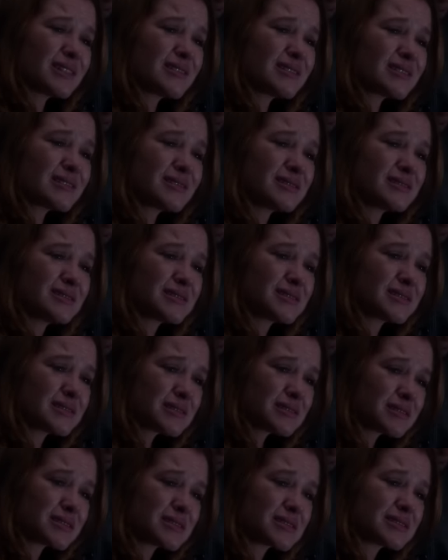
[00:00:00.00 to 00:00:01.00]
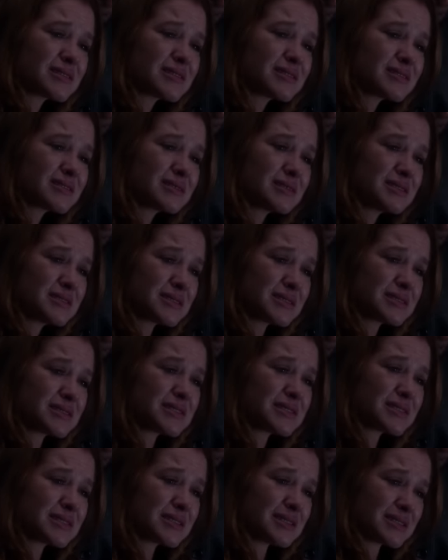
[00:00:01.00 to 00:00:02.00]
you will do that
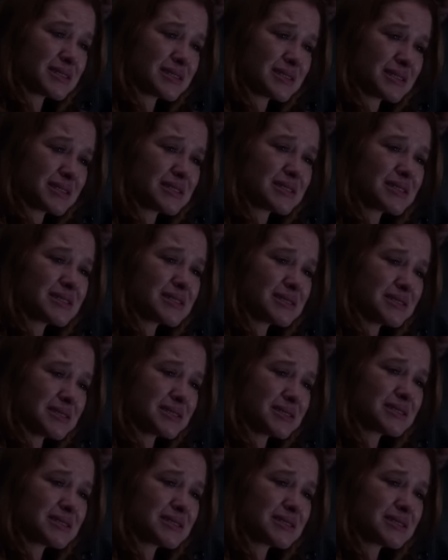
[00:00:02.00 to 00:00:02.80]
as long as he